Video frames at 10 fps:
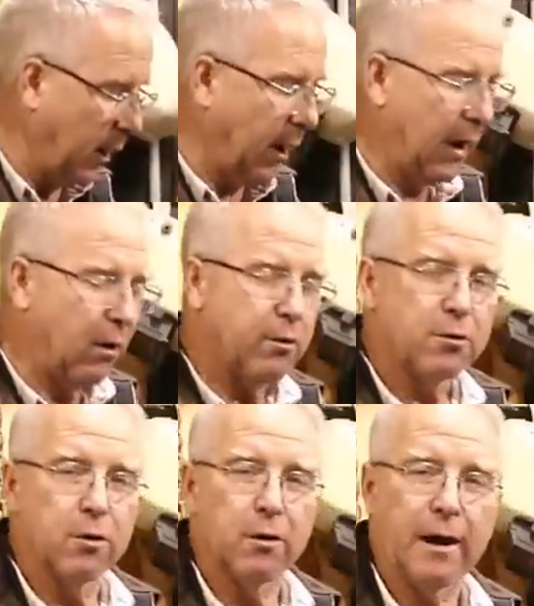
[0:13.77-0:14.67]
I
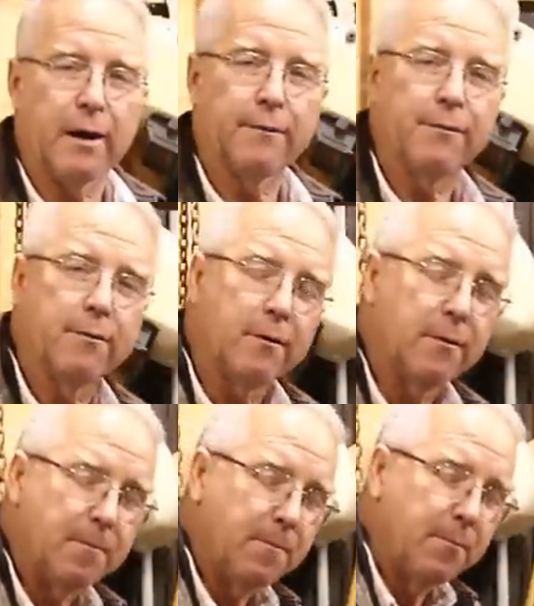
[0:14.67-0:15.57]
also have
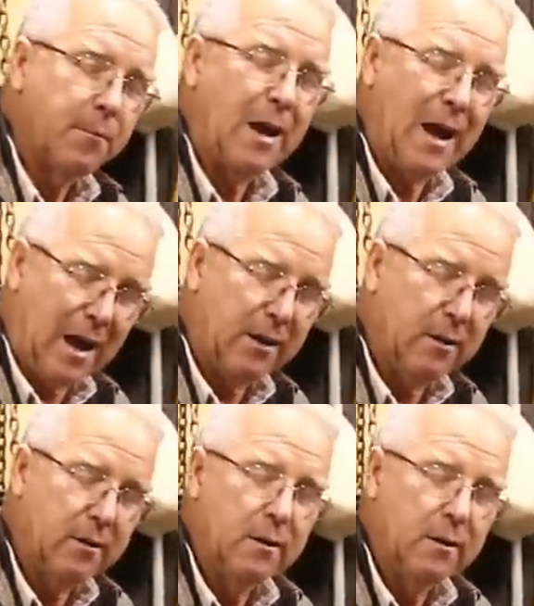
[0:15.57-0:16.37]
had